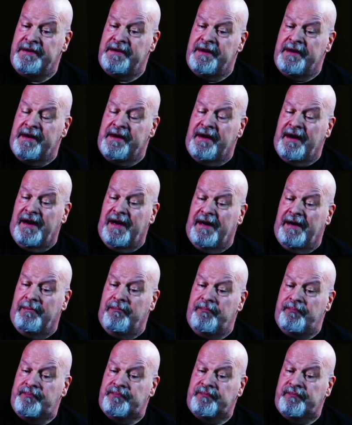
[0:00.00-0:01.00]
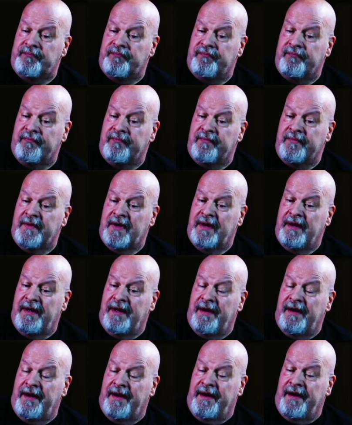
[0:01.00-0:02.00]

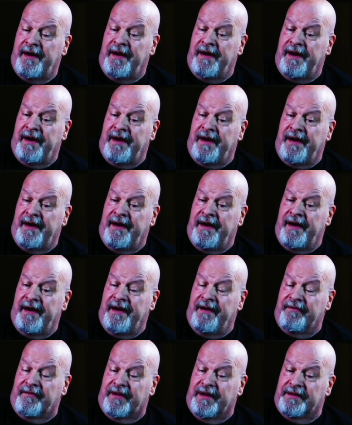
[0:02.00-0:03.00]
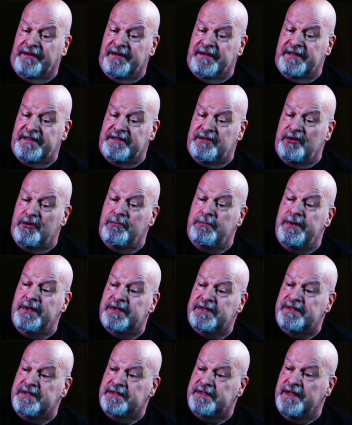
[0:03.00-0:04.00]
I've got the dubious
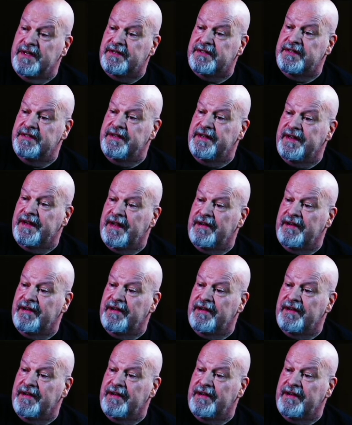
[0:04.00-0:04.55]
distinction that I've